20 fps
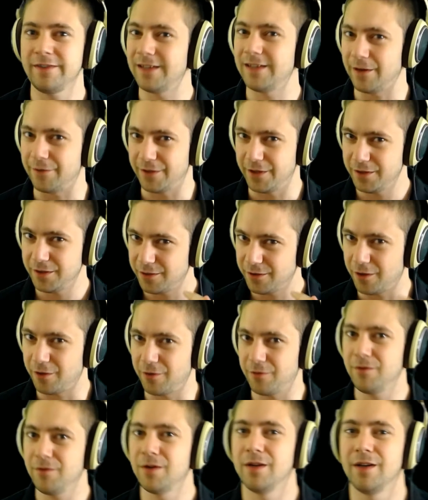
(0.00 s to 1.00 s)
Now you
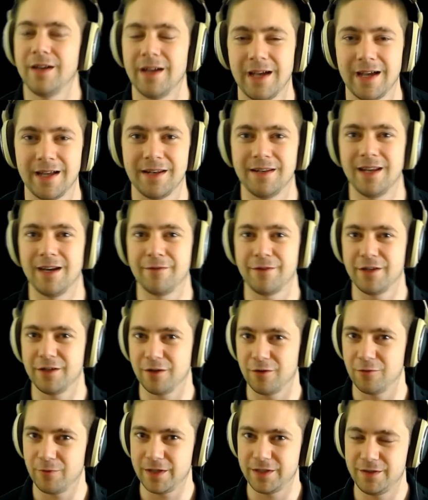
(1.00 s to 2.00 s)
know, and now you
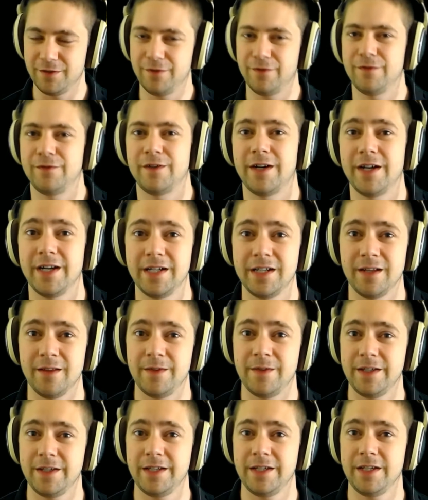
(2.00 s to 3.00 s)
know where to find
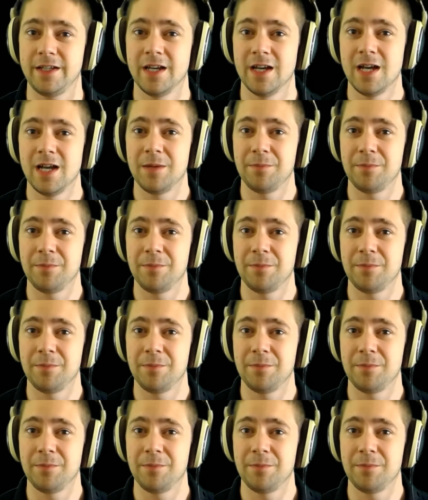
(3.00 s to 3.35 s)
the